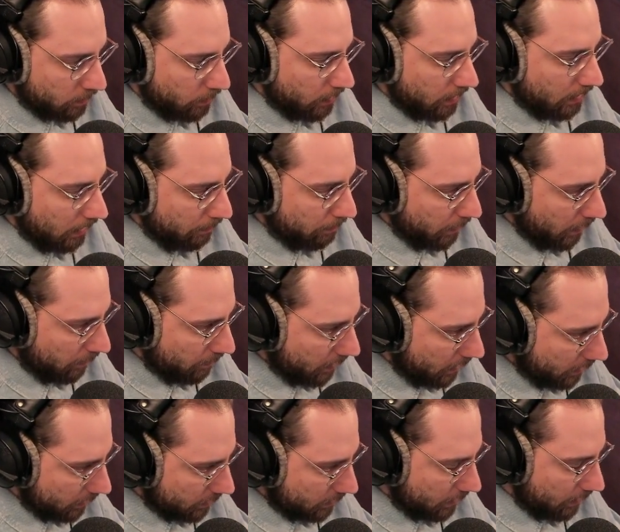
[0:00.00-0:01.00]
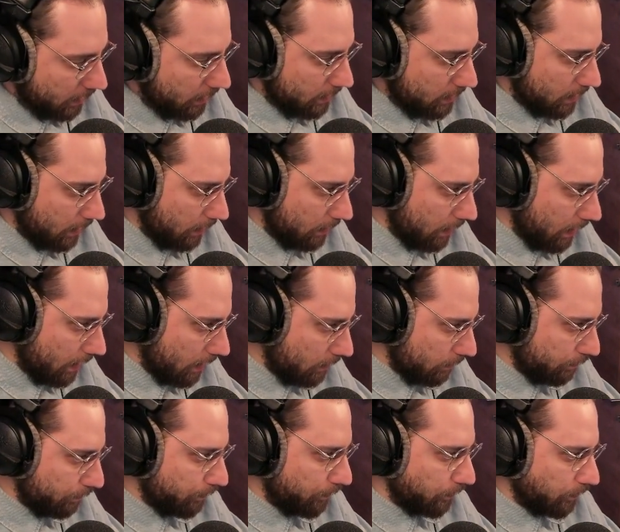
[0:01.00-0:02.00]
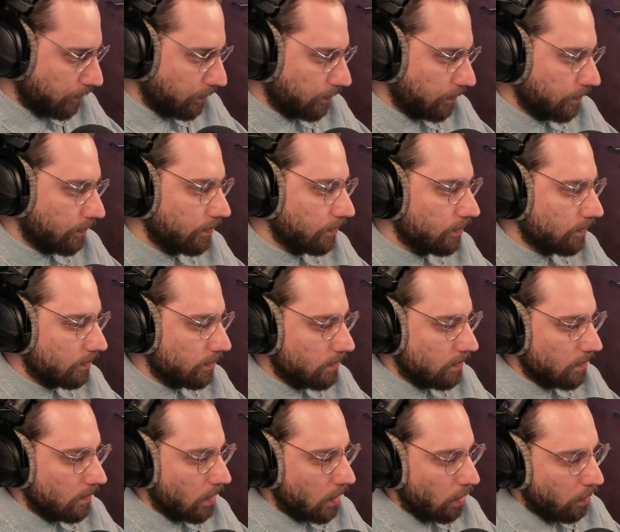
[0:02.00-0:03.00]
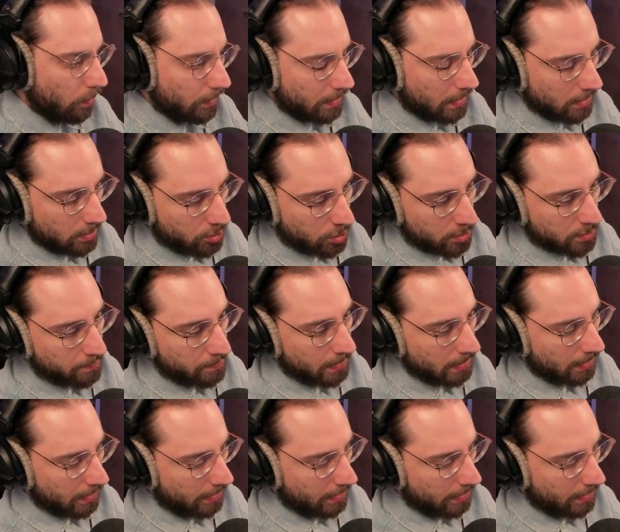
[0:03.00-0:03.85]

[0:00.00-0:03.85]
with clipping masks and things like that, with adjustment